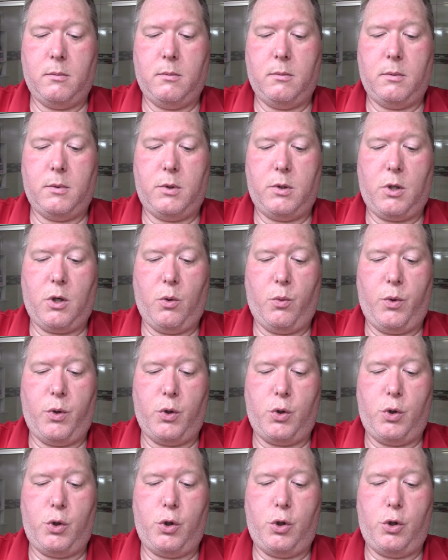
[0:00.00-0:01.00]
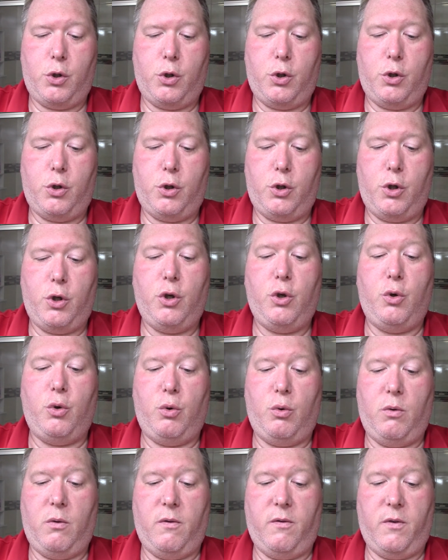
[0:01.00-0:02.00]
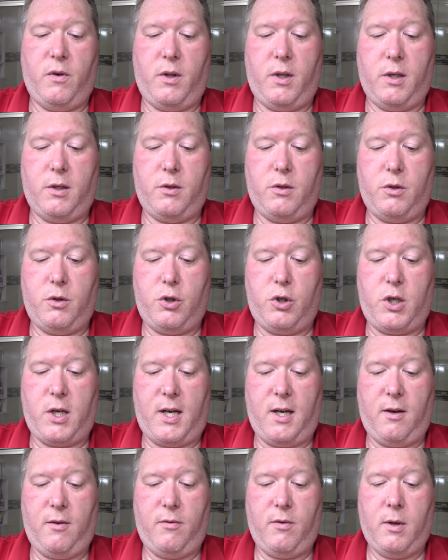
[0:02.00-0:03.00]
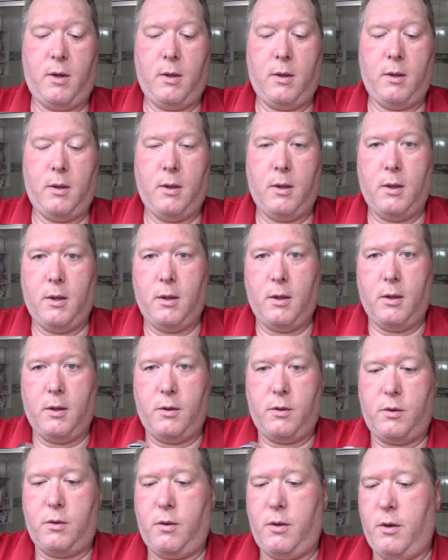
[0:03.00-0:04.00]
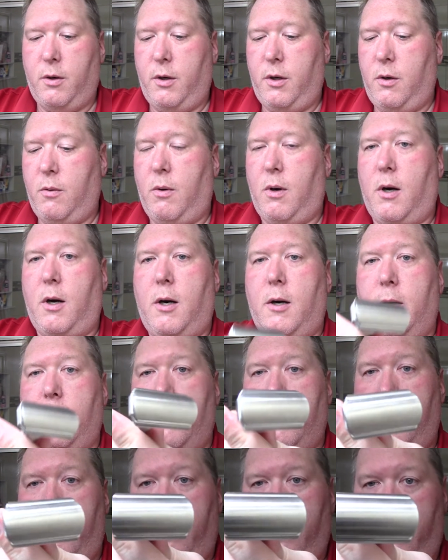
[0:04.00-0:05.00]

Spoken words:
Let's go with a 2 for this shave. So there you are.